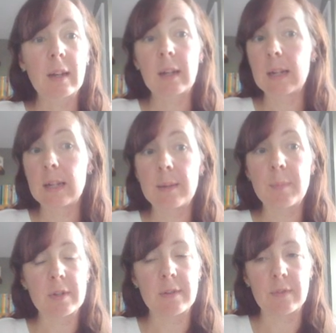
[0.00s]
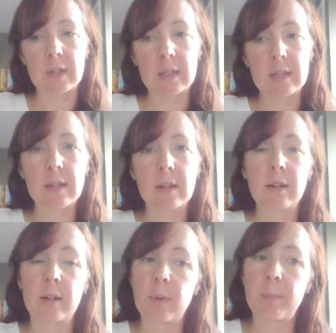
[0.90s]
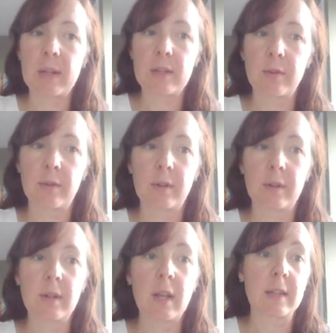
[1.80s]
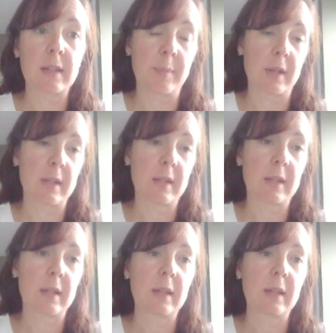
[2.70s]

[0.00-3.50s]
Clearly, most of these are going to be based on estimates.